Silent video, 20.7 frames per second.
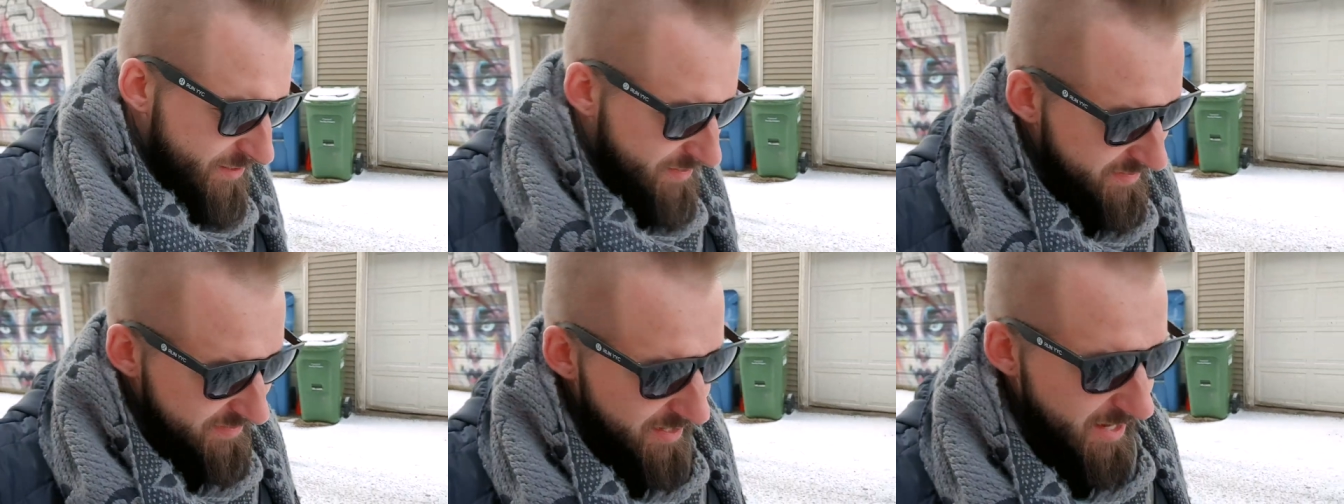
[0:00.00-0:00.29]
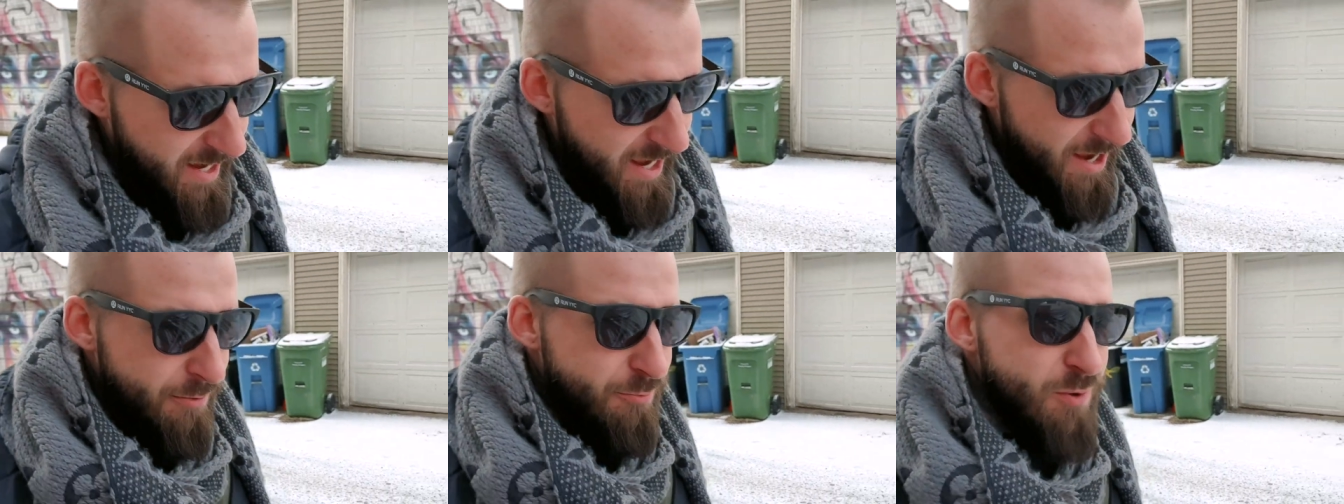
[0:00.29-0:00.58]
I
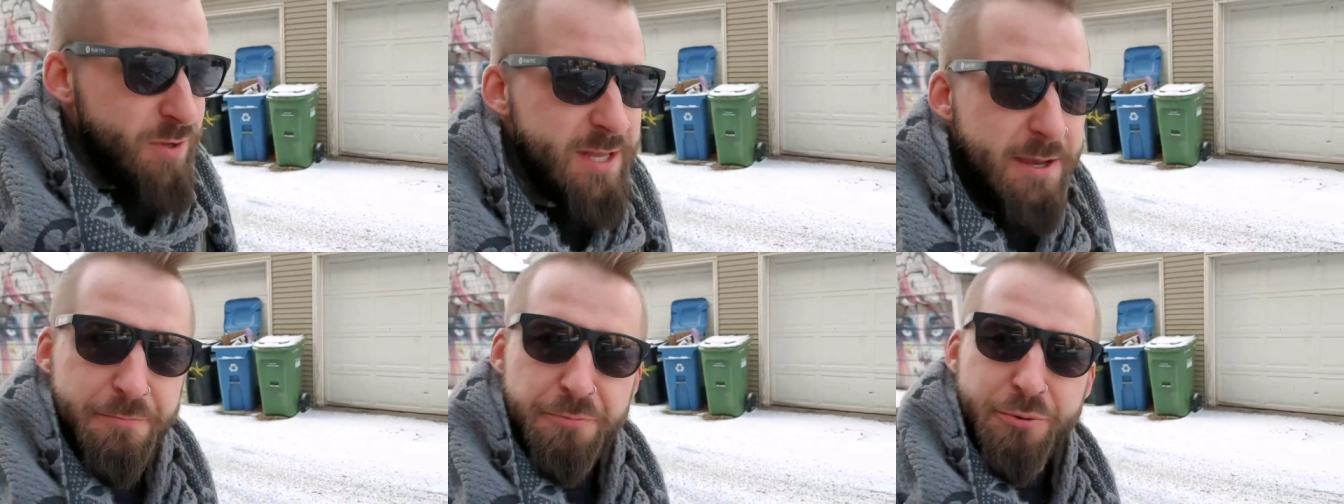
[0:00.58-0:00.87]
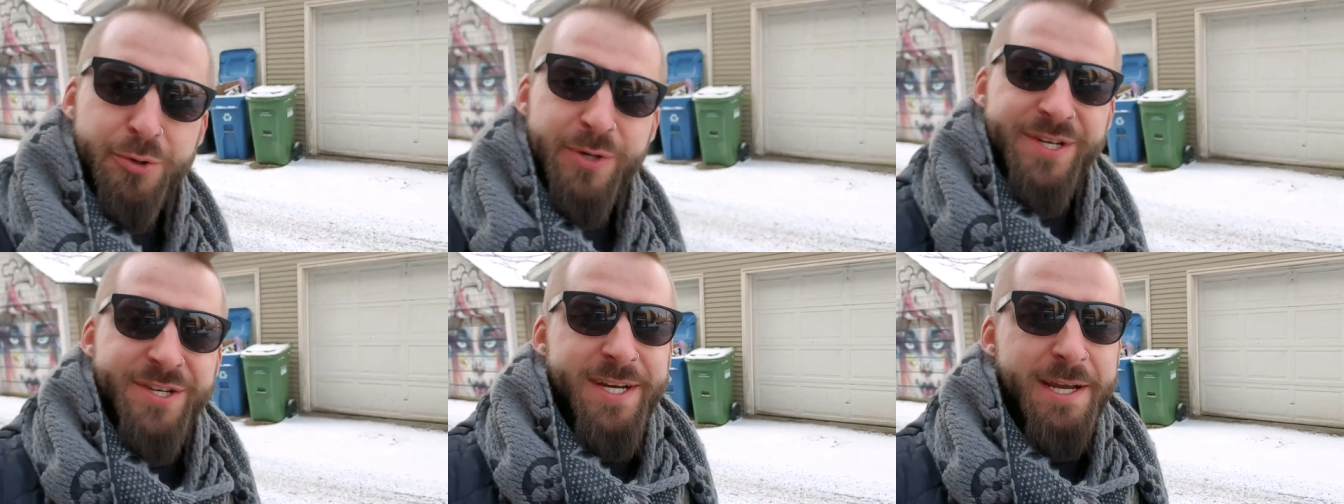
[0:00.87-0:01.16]
really
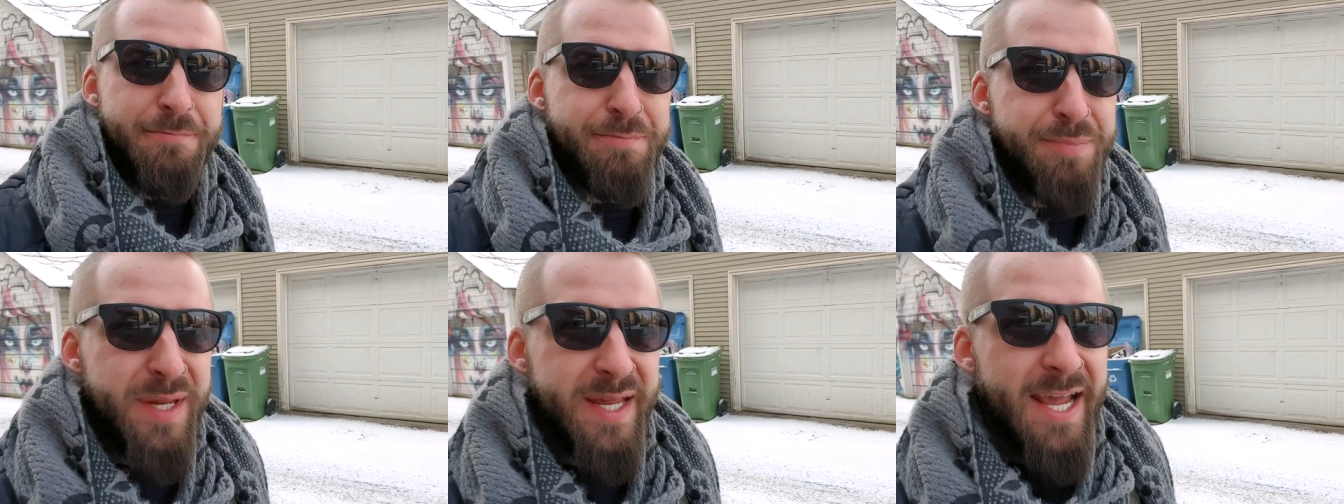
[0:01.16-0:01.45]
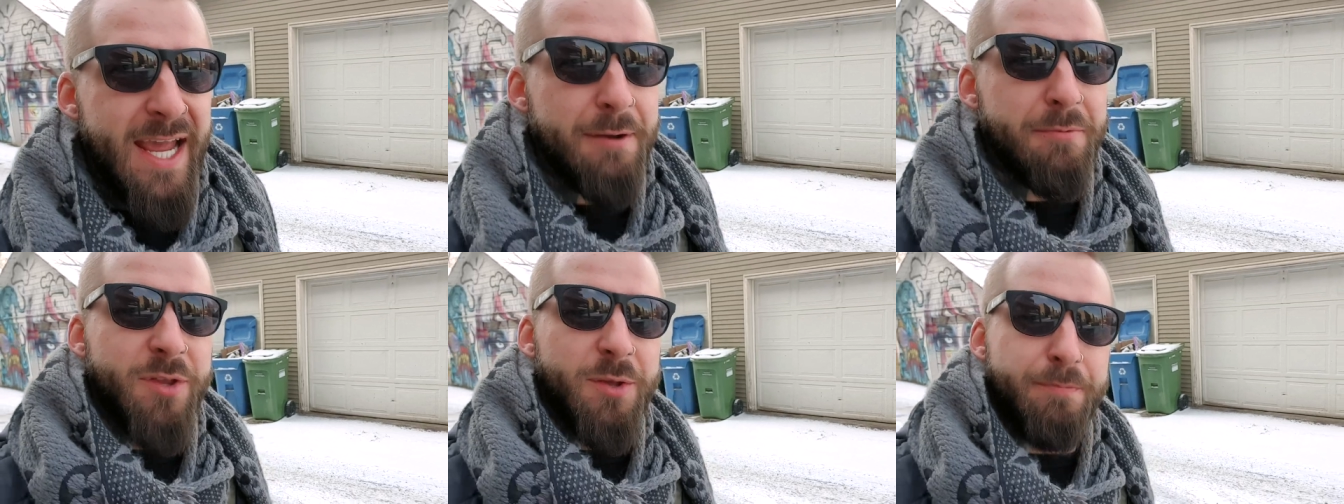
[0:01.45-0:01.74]
appreciate being able
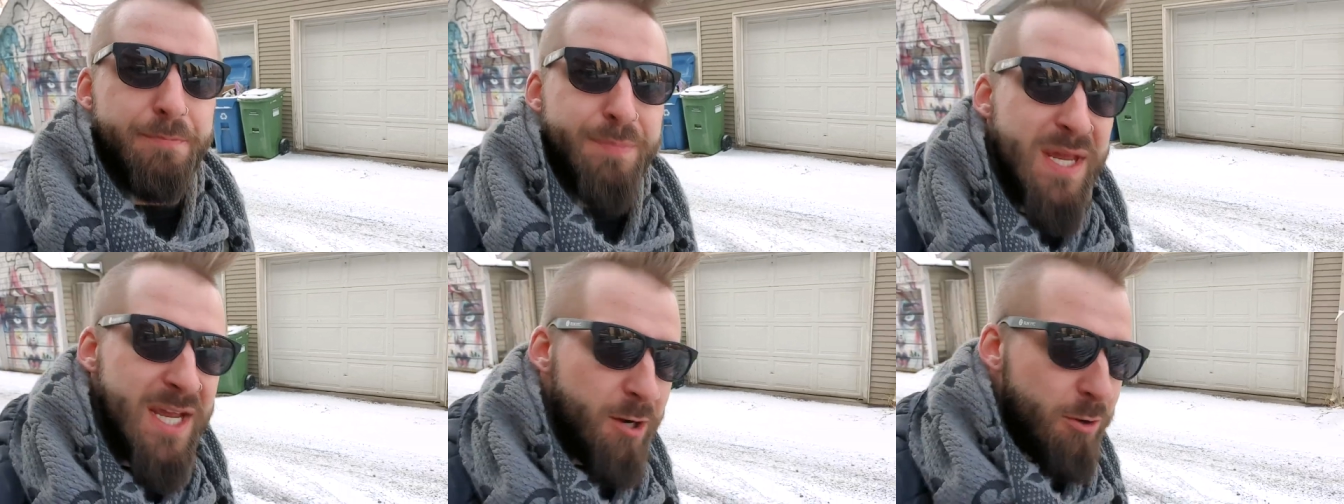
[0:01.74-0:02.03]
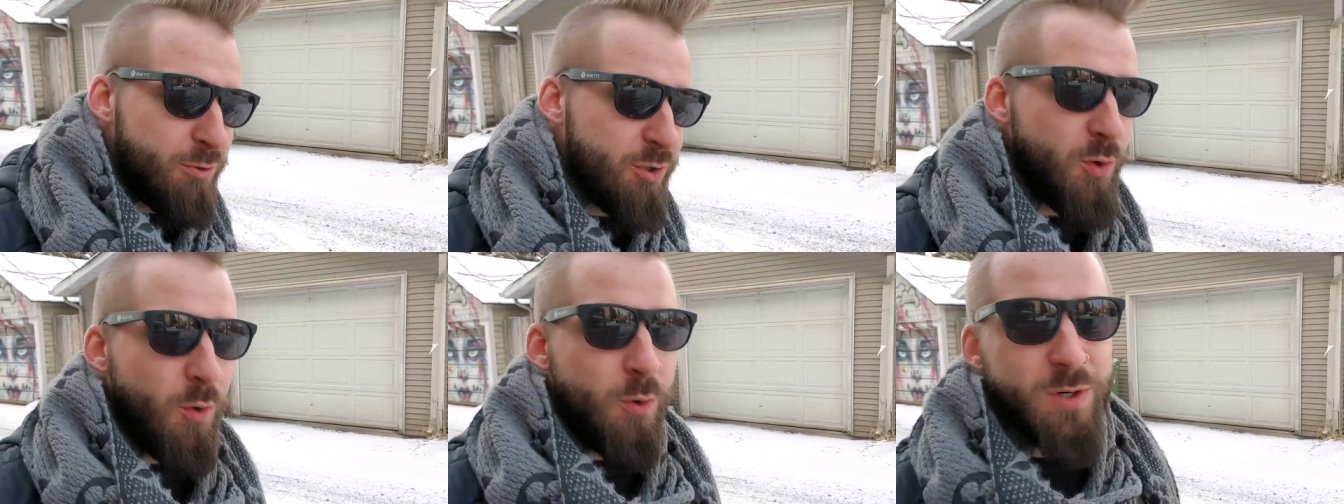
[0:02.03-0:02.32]
to be
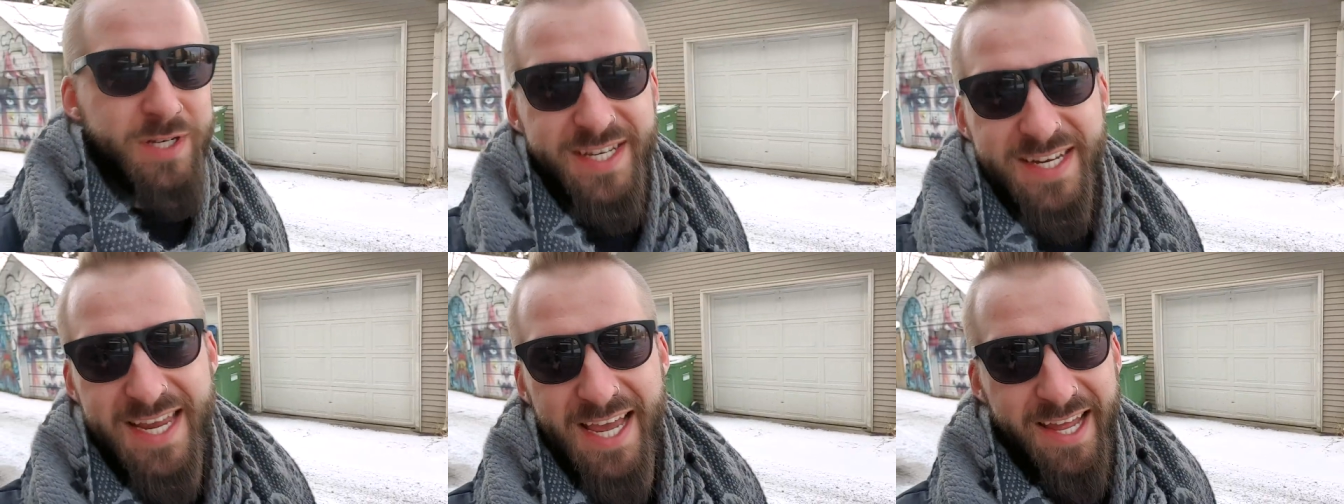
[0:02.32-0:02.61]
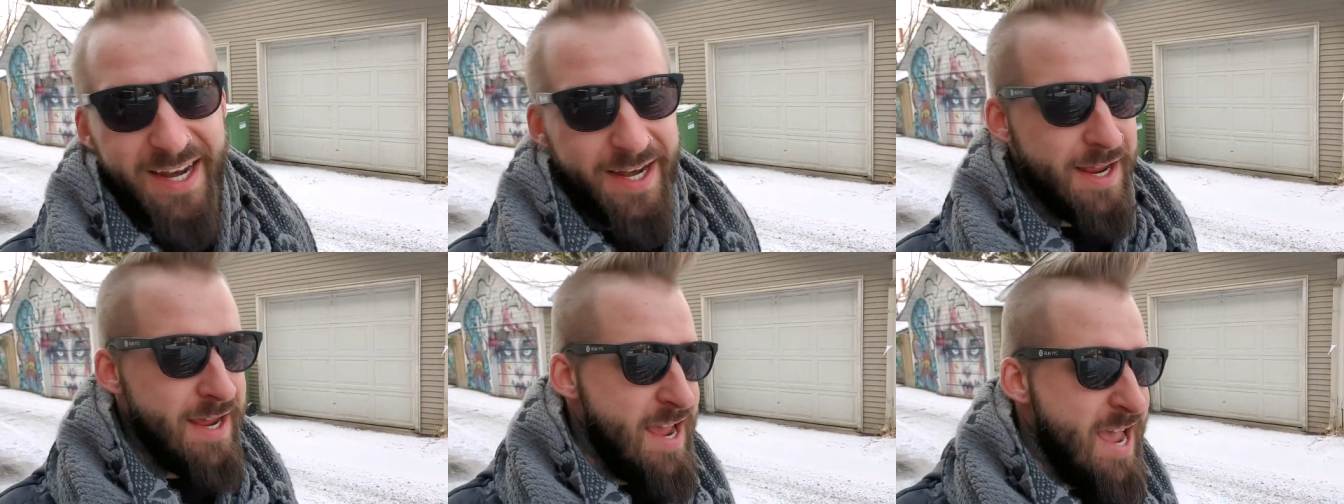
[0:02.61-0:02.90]
outdoors again,
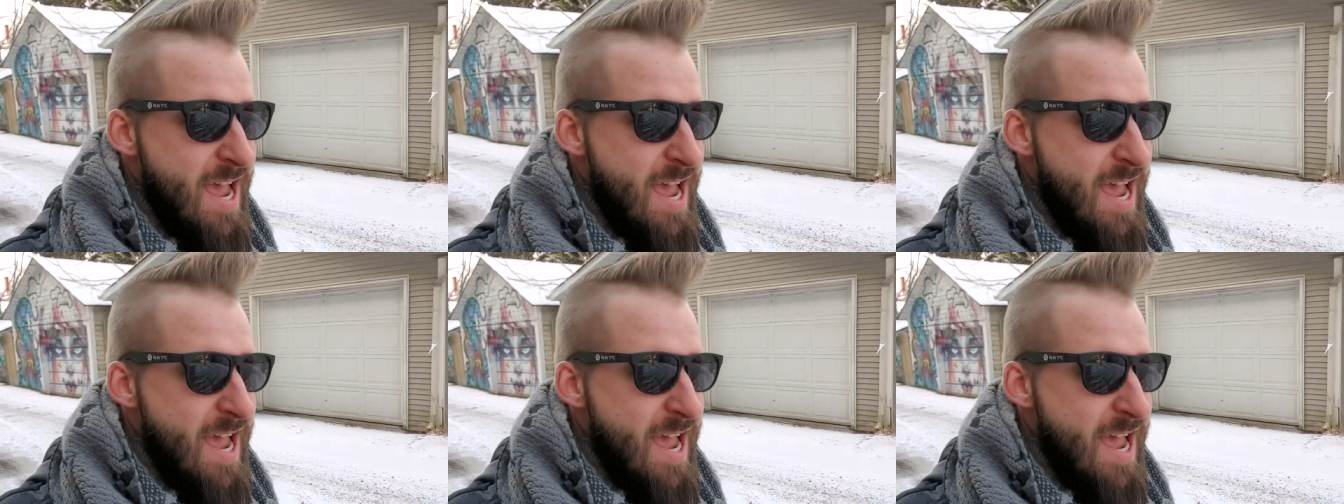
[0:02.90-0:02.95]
